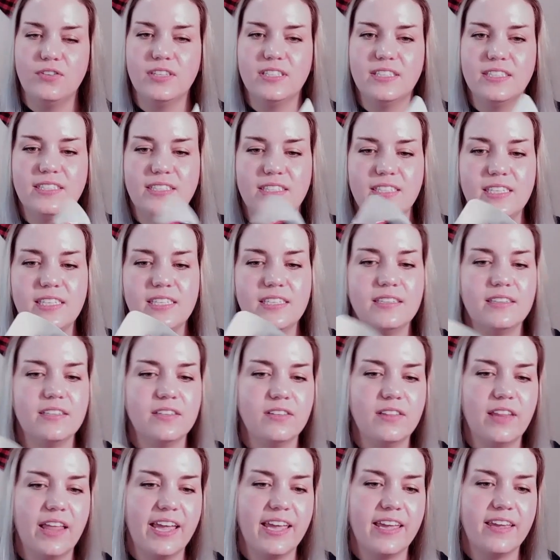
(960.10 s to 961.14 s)
see they're
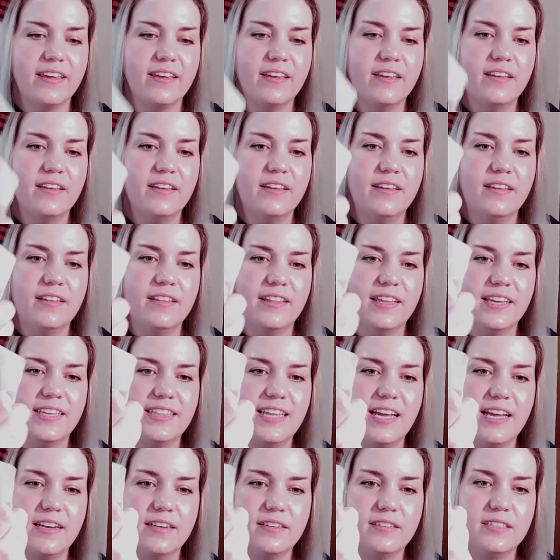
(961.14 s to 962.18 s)
like
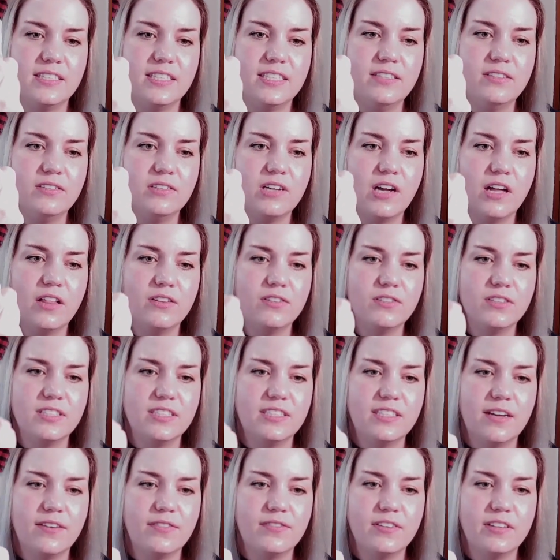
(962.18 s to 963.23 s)
that teal color is
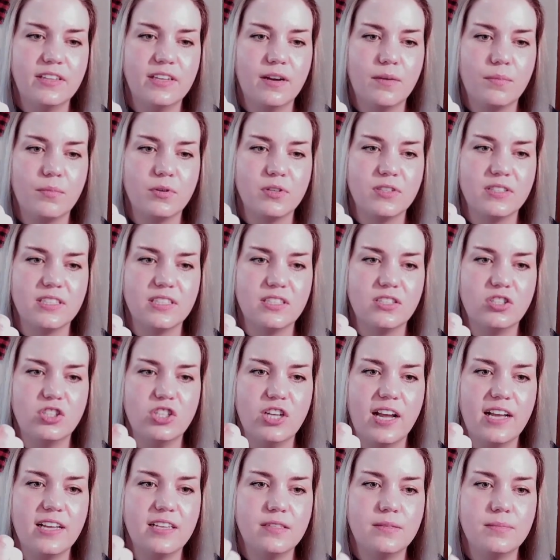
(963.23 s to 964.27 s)
definitely our Princess
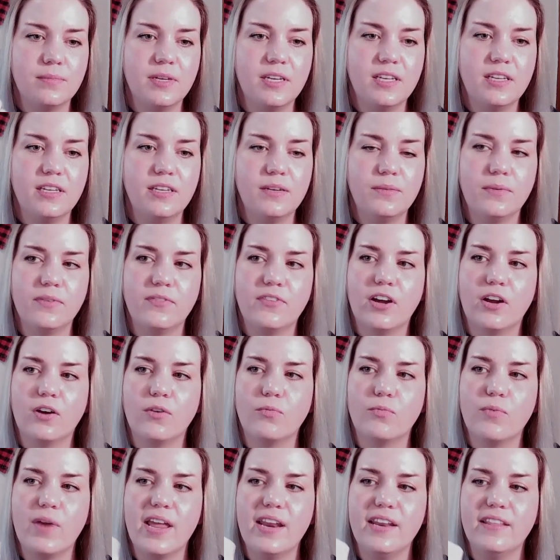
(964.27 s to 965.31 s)
Jasmine. We've got a
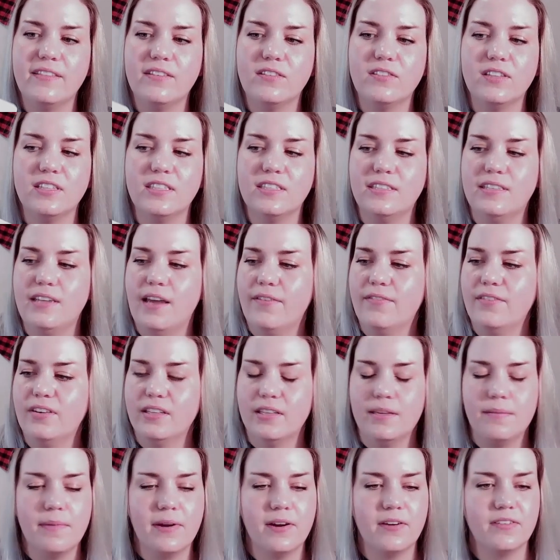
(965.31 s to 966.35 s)
red in there that's
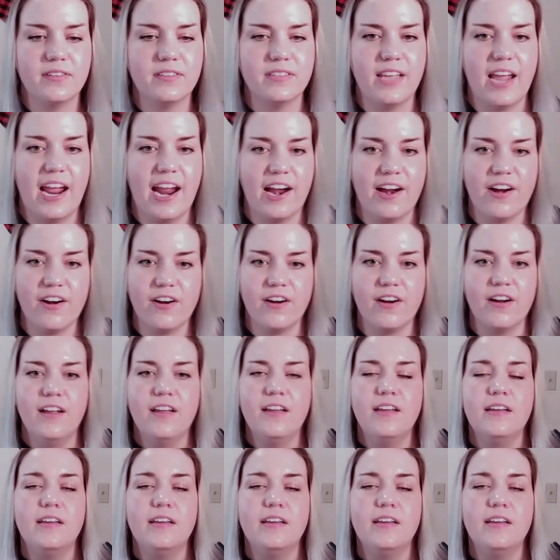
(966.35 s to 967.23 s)
definitely Merida's hair.